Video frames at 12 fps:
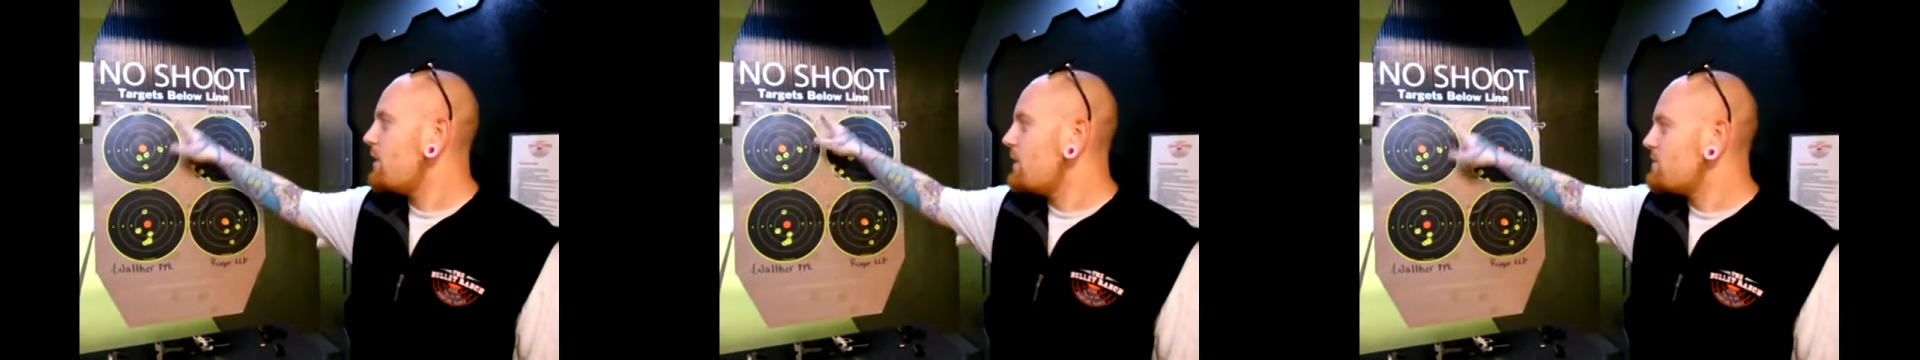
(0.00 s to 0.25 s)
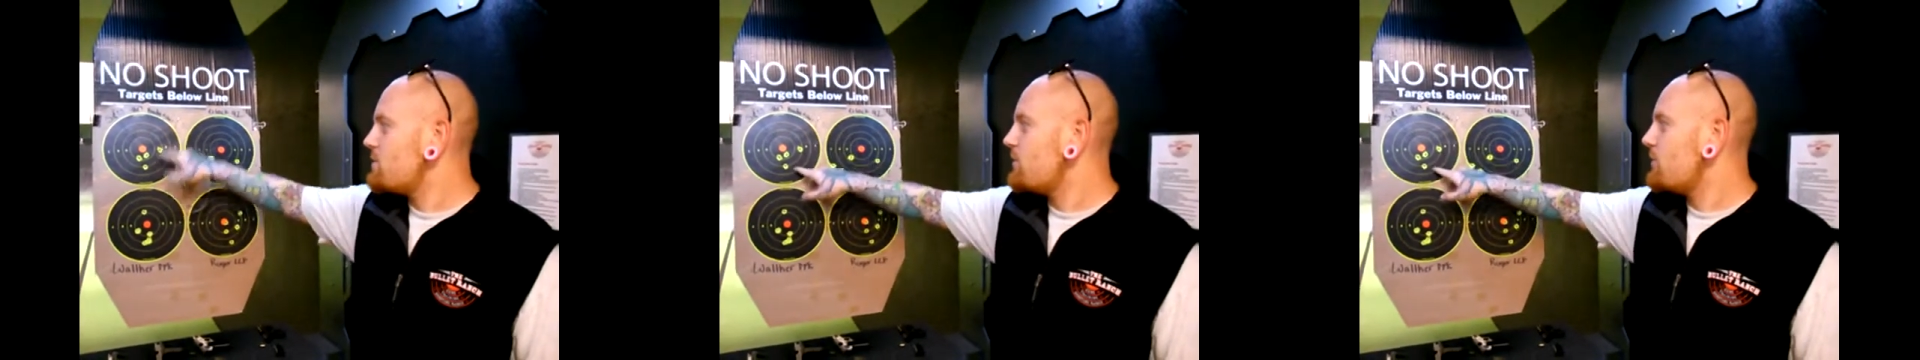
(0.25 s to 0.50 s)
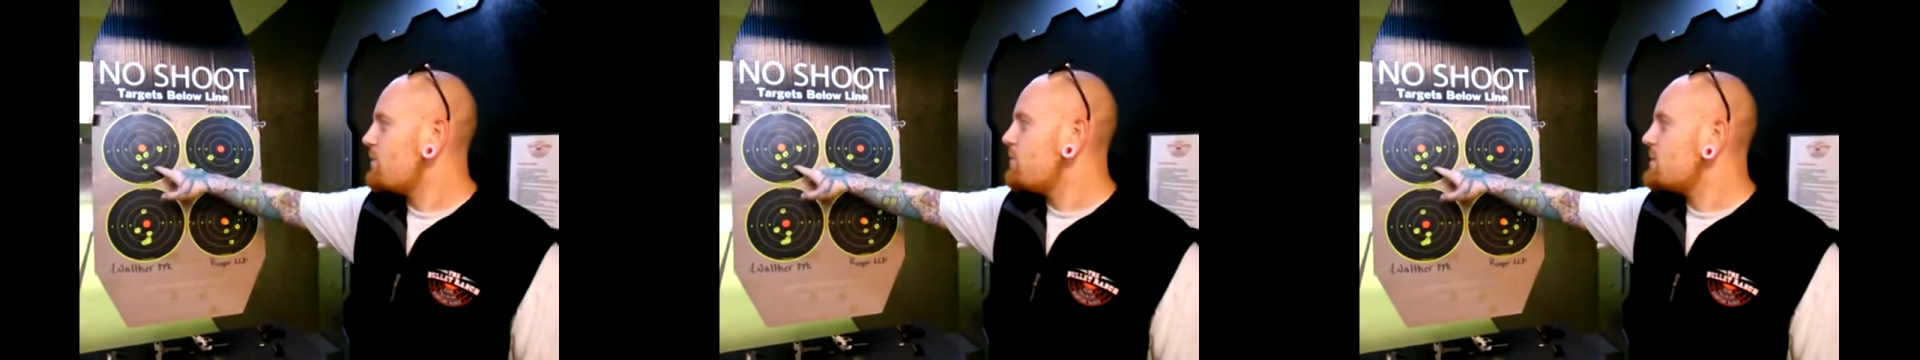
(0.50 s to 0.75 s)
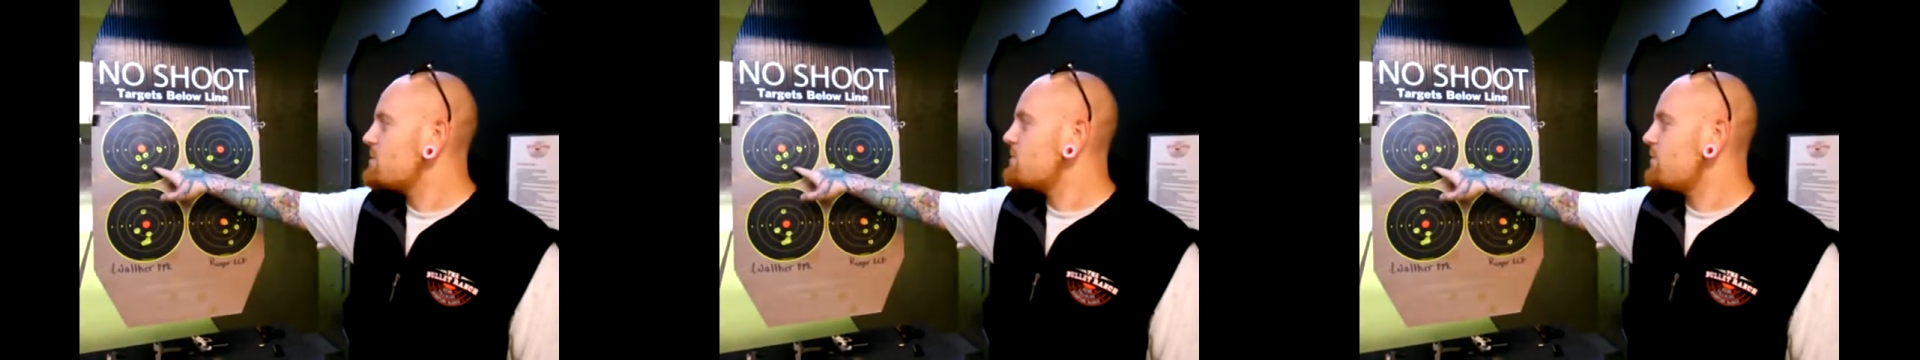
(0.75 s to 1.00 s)
and totally
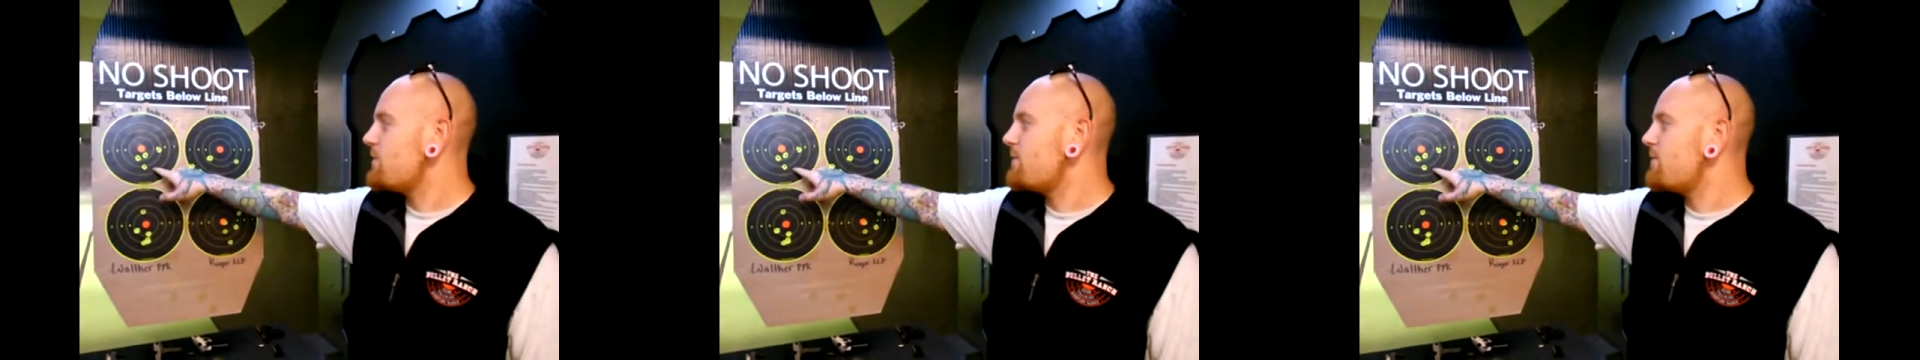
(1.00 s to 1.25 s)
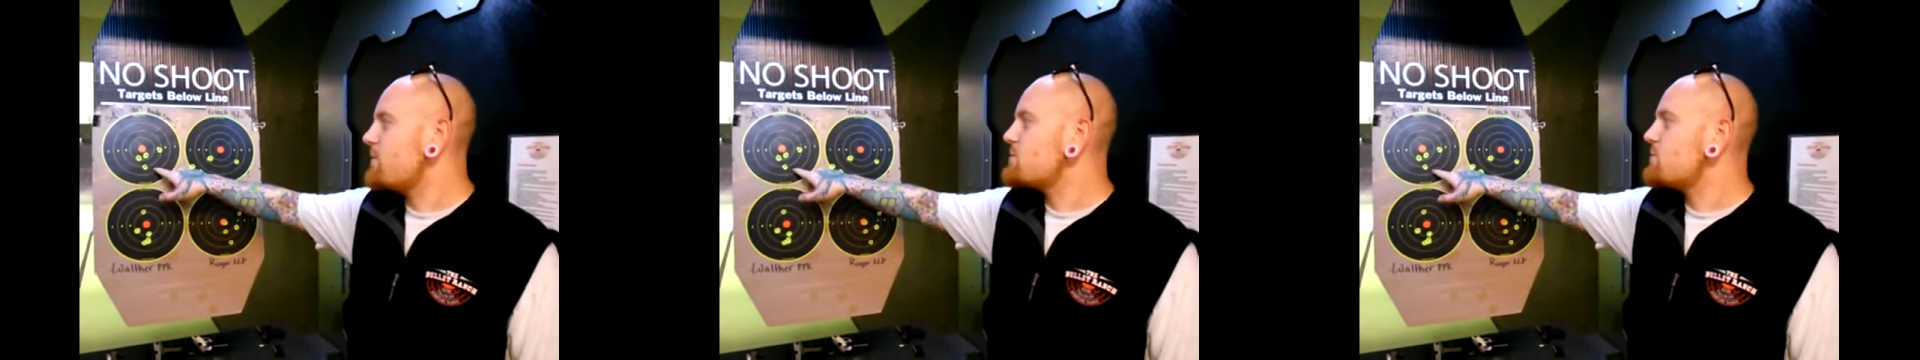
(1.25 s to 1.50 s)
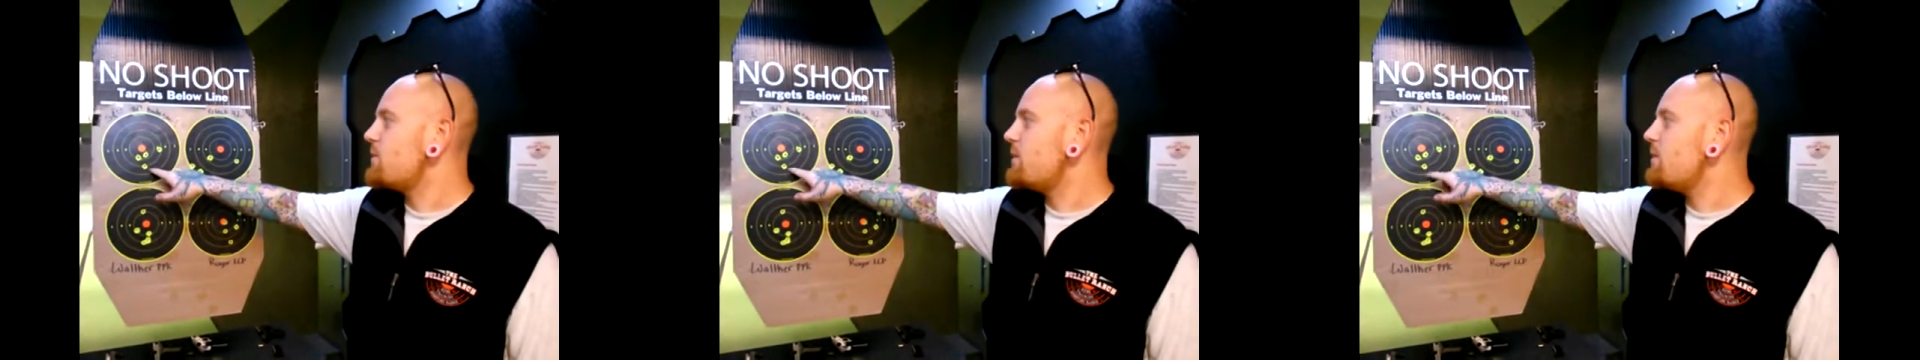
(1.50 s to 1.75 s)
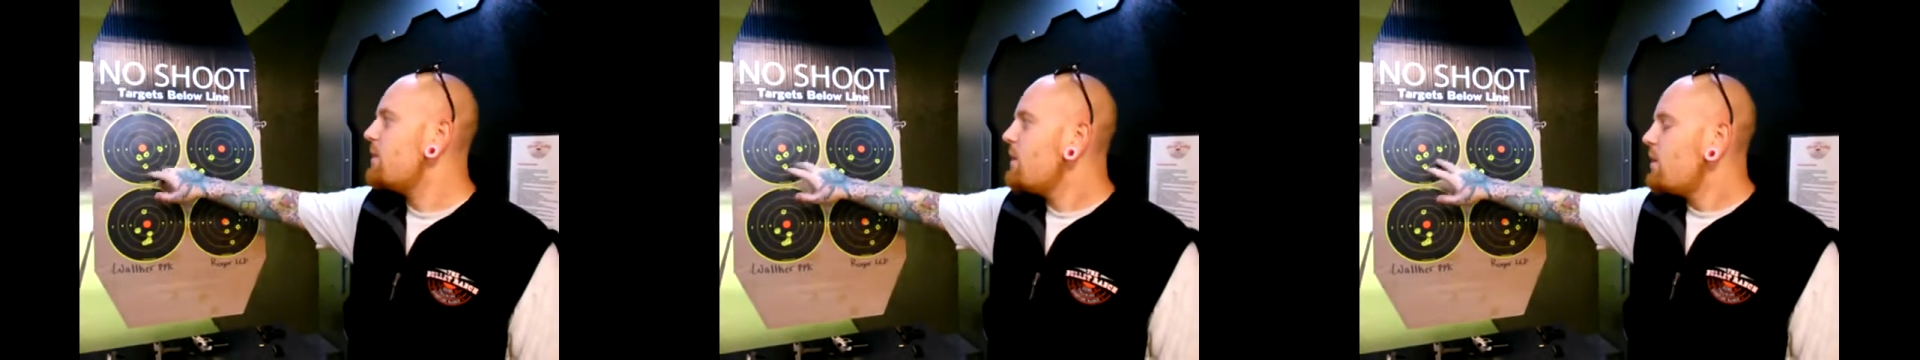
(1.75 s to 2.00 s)
missed on the first one,